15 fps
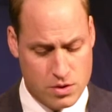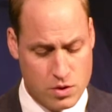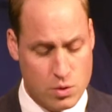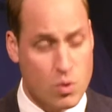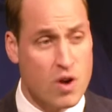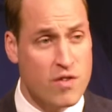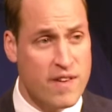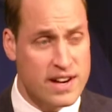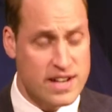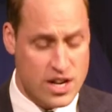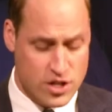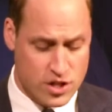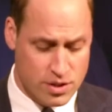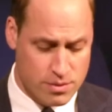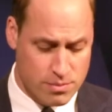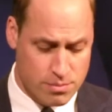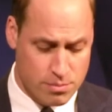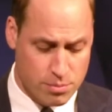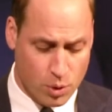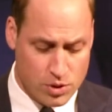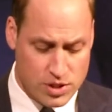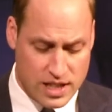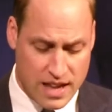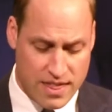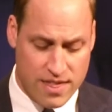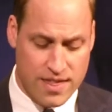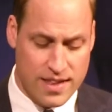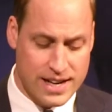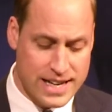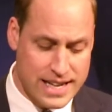The Royal Foundation brought together
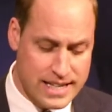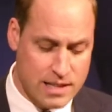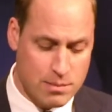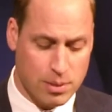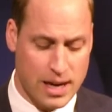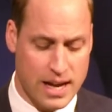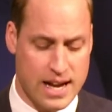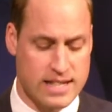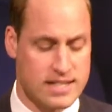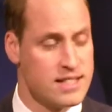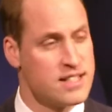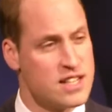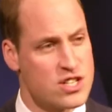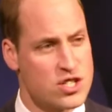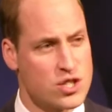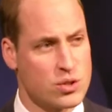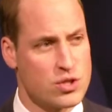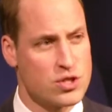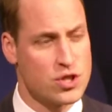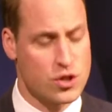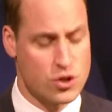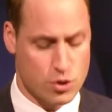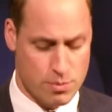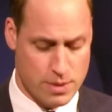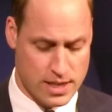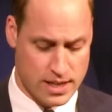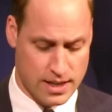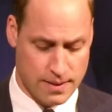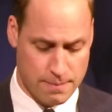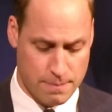the leading players in digital and social
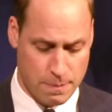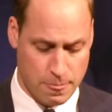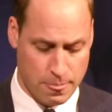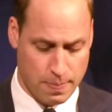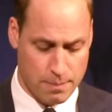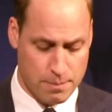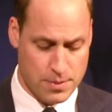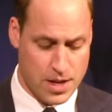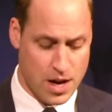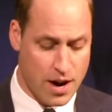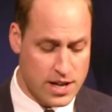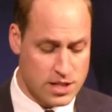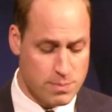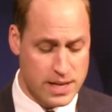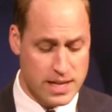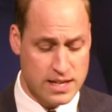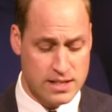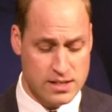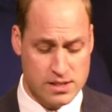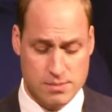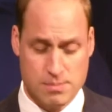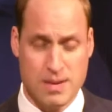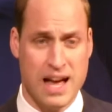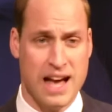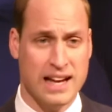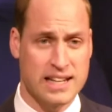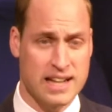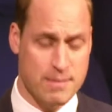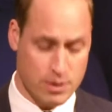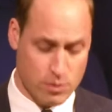media, the ISPs,
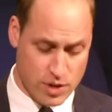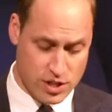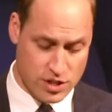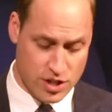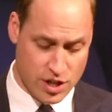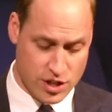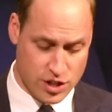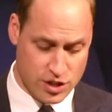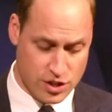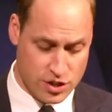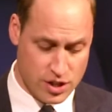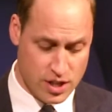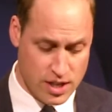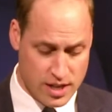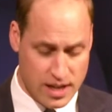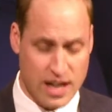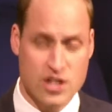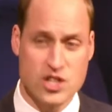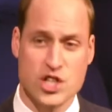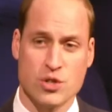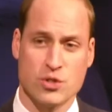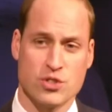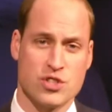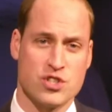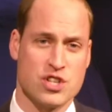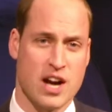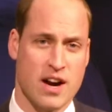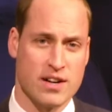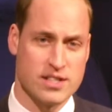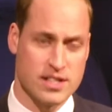academic researchers, and children's
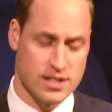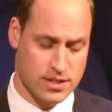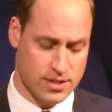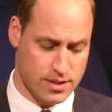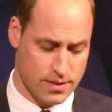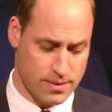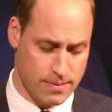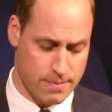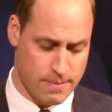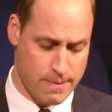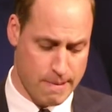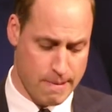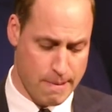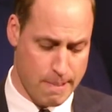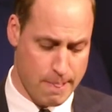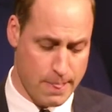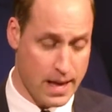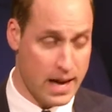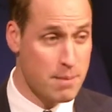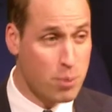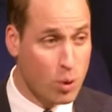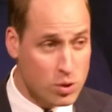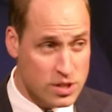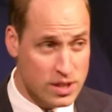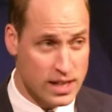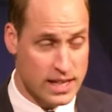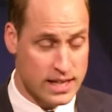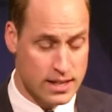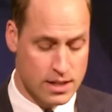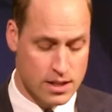charities. And
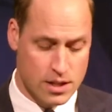importantly,